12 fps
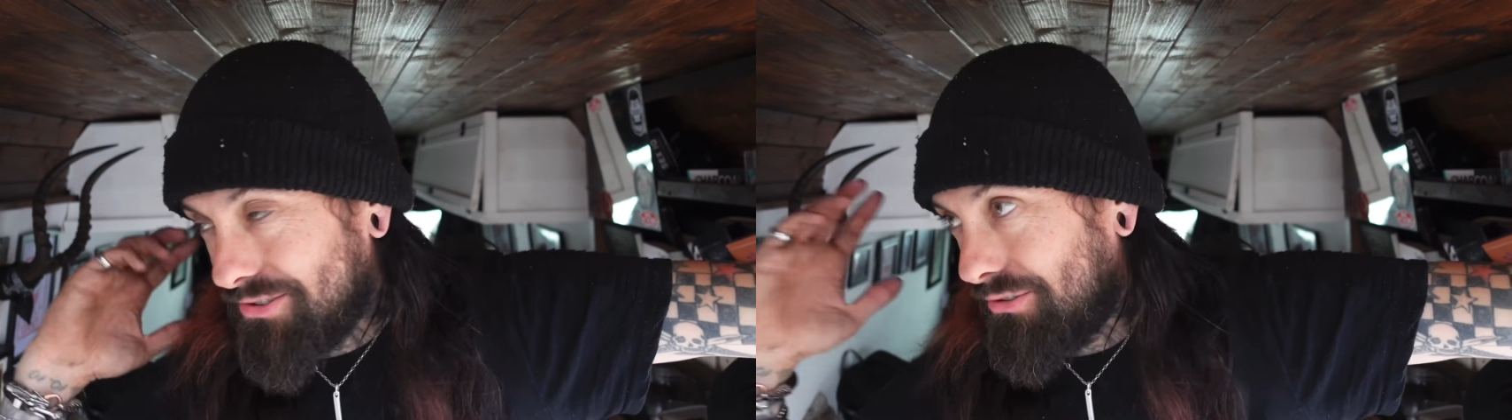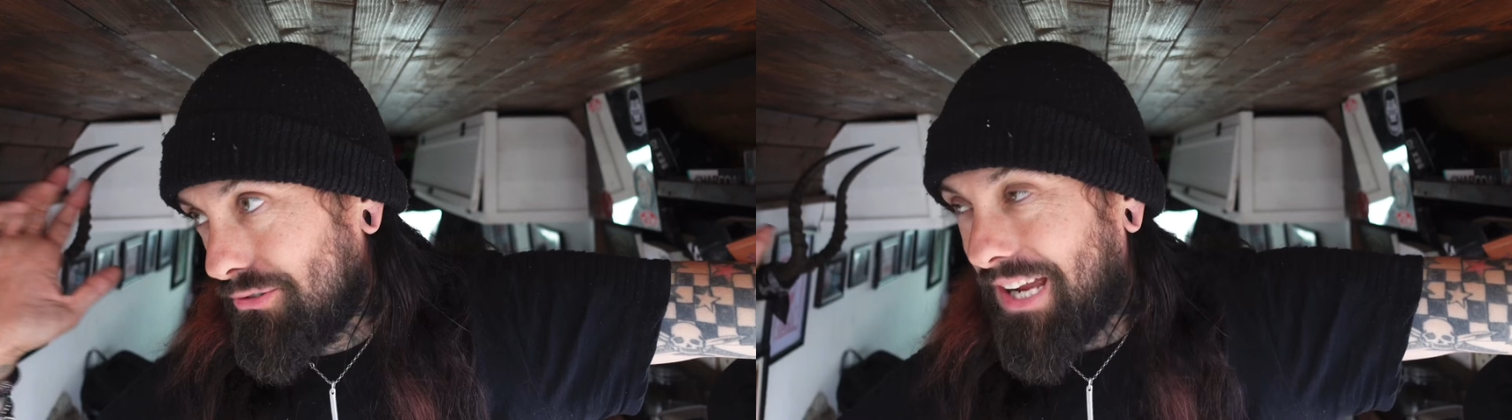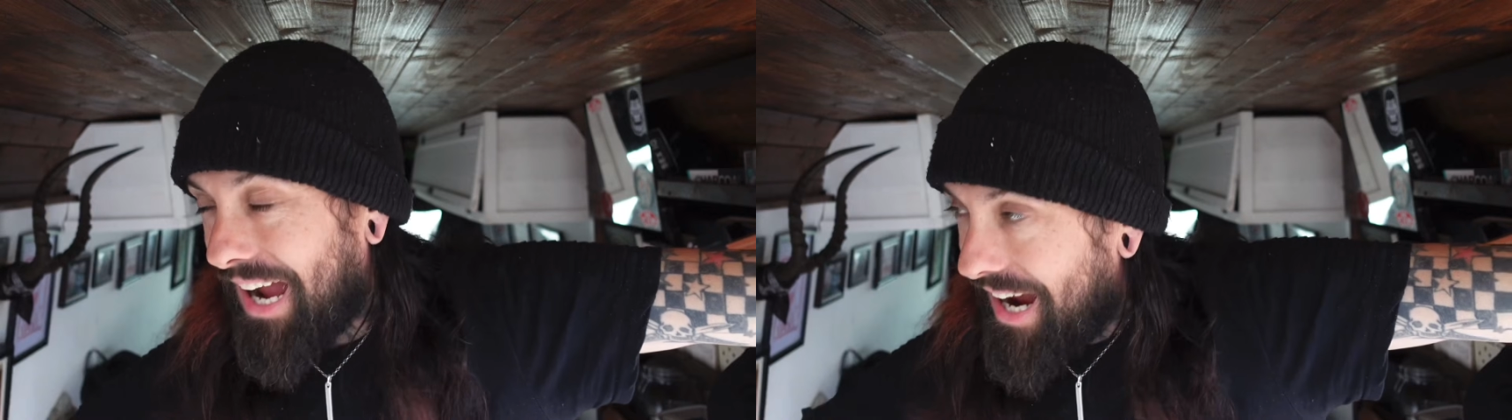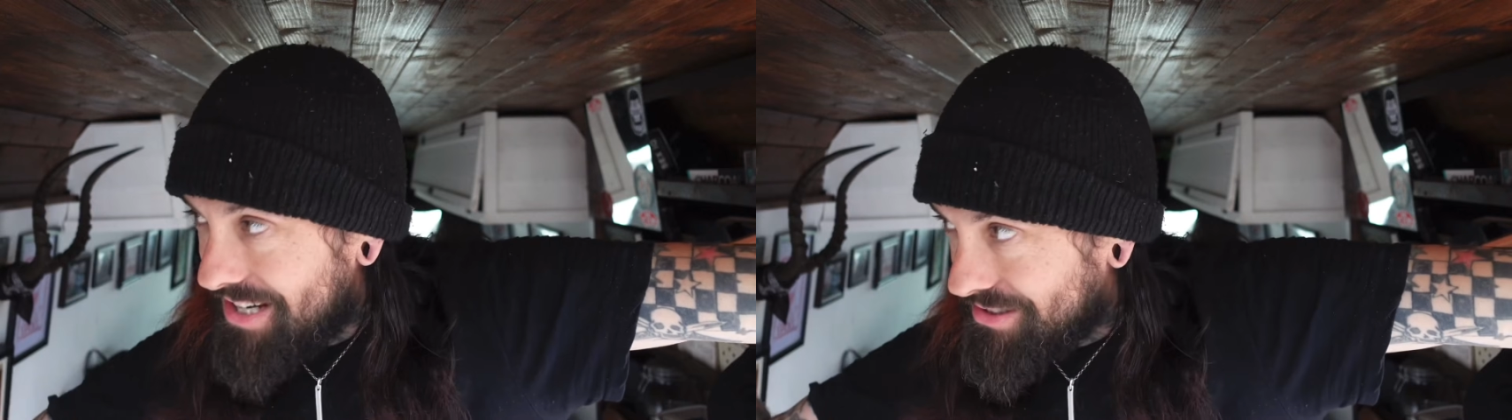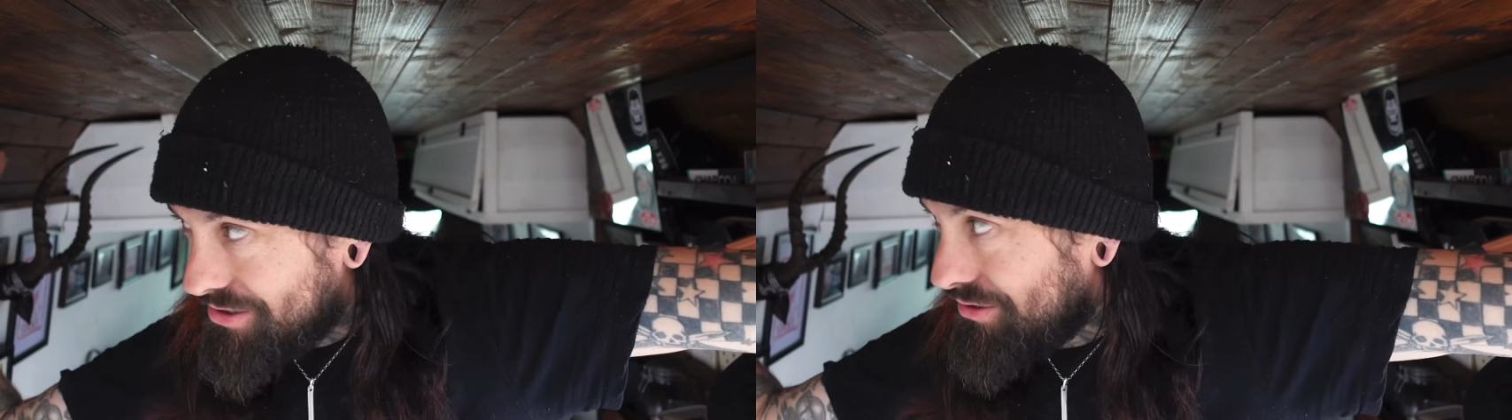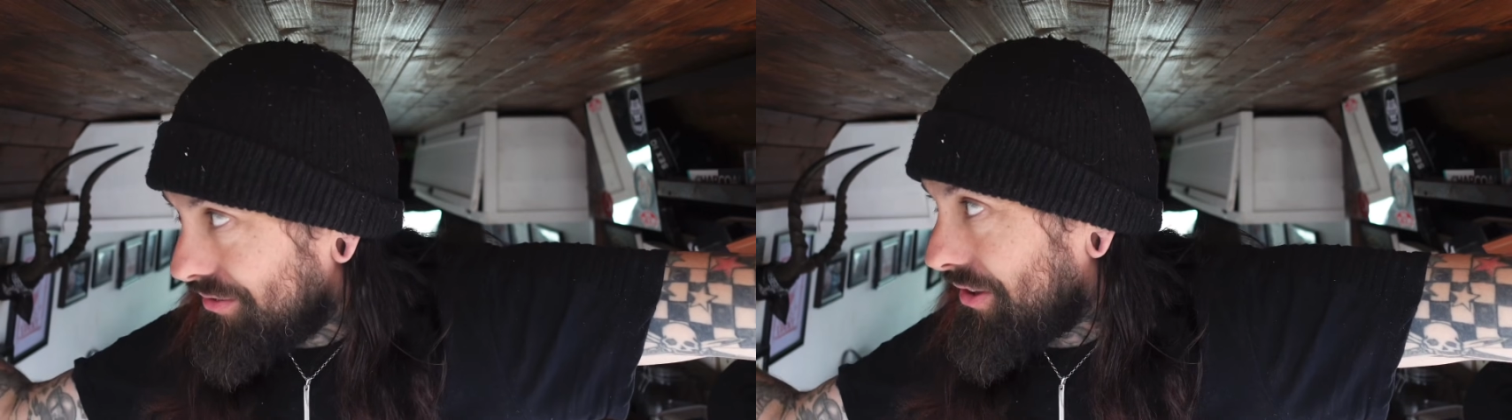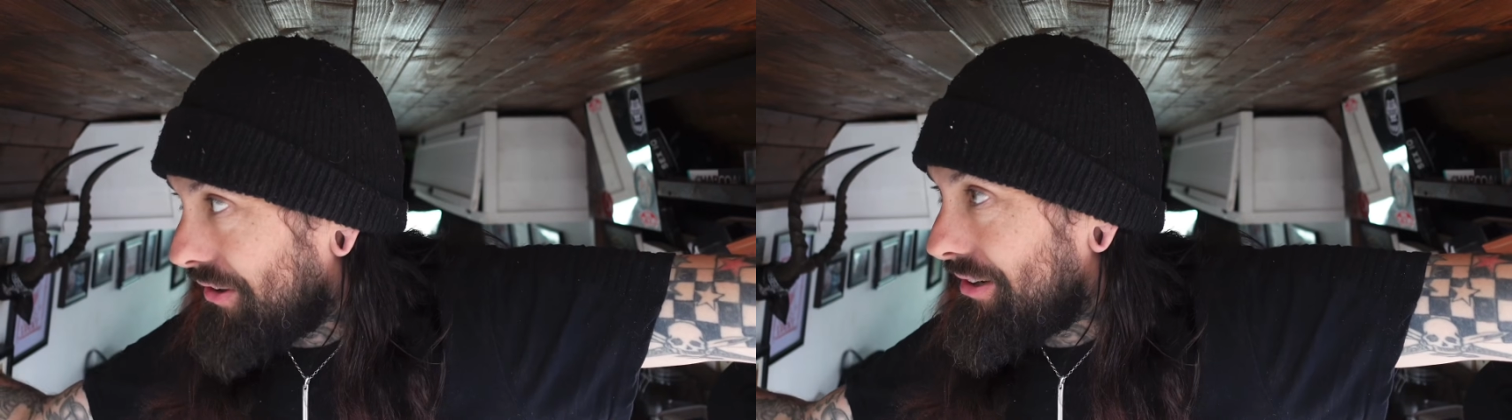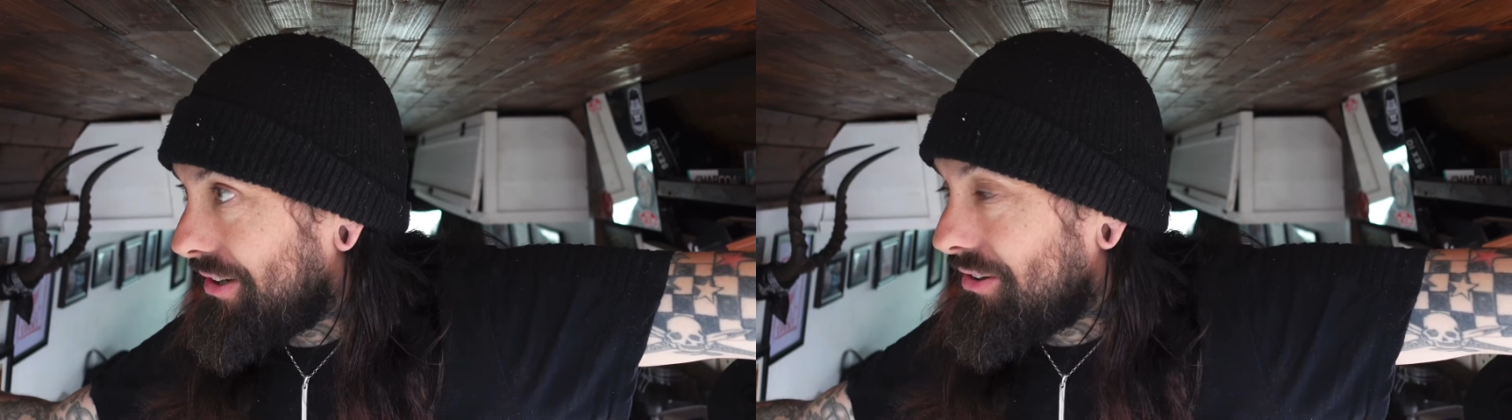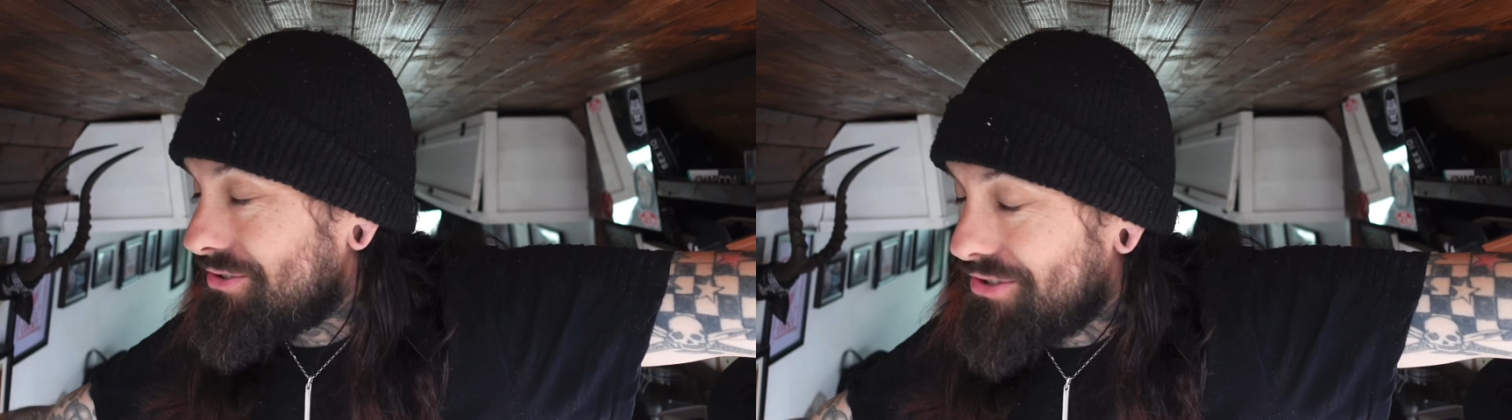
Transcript: and all kinds of stuff going on.